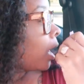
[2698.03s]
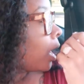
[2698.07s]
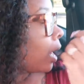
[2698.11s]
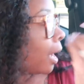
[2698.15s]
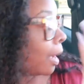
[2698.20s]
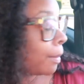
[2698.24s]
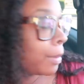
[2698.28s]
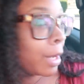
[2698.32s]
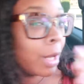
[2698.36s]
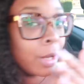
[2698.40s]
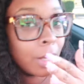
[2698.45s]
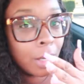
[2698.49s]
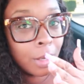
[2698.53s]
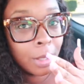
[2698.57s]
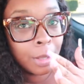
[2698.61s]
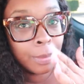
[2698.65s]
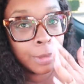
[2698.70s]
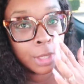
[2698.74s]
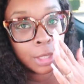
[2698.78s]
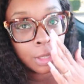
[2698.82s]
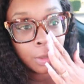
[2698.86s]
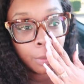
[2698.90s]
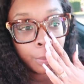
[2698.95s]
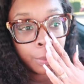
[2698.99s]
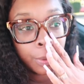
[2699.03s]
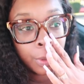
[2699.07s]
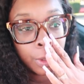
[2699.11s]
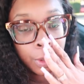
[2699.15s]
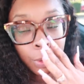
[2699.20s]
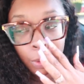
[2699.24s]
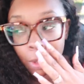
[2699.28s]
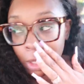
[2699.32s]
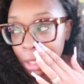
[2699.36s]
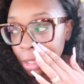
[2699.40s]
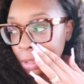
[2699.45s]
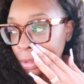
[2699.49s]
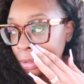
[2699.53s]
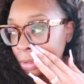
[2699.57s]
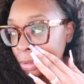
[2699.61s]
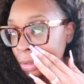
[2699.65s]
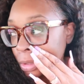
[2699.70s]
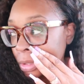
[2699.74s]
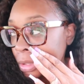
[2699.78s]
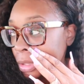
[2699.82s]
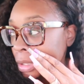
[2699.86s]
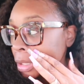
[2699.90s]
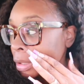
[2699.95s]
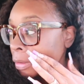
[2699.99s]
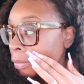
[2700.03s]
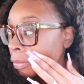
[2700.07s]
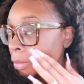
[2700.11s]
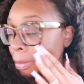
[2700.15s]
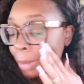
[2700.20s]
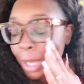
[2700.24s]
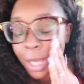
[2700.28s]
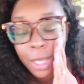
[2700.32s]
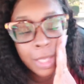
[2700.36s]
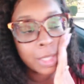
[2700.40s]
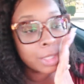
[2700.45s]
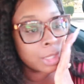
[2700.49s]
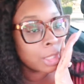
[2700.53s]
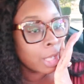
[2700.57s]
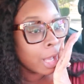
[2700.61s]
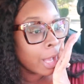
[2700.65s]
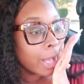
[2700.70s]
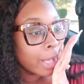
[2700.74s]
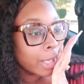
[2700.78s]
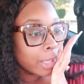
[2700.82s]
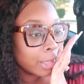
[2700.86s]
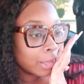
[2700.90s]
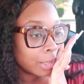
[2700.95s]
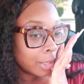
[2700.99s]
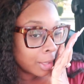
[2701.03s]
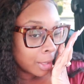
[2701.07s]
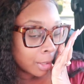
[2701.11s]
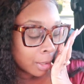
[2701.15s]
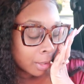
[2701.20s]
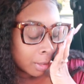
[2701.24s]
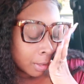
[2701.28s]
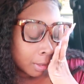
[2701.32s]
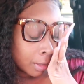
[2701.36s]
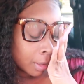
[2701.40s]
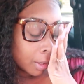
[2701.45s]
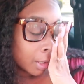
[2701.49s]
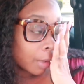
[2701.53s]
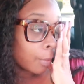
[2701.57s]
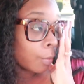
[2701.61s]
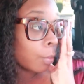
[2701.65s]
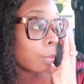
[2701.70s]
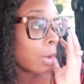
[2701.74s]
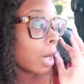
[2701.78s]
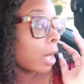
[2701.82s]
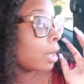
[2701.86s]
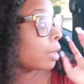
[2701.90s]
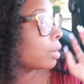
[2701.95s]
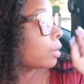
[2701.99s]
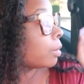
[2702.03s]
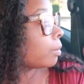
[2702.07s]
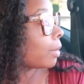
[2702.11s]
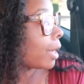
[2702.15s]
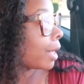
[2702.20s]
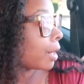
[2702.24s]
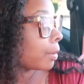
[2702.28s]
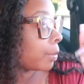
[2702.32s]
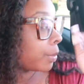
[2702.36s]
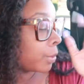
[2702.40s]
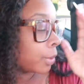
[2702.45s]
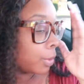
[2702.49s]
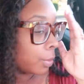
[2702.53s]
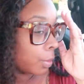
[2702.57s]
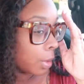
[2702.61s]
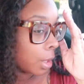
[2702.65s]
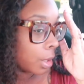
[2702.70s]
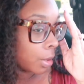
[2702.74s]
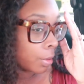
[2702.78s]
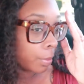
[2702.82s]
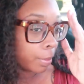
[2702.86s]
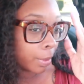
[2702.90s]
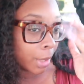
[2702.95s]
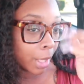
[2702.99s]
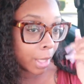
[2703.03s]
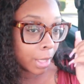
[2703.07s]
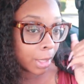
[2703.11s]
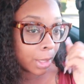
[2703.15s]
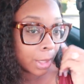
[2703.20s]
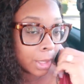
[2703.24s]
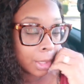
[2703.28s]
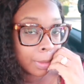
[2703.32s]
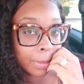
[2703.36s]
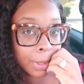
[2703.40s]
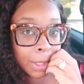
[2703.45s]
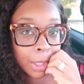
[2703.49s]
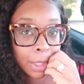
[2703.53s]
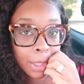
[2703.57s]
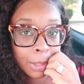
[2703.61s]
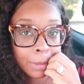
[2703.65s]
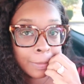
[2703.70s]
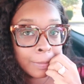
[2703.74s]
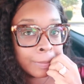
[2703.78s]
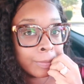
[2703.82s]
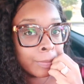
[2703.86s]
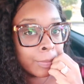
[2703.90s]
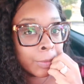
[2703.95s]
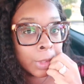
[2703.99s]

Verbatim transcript: I'm gonna go get me some pre-rolls for my anxiety. And I'm right here by the pre-roll place, CBD.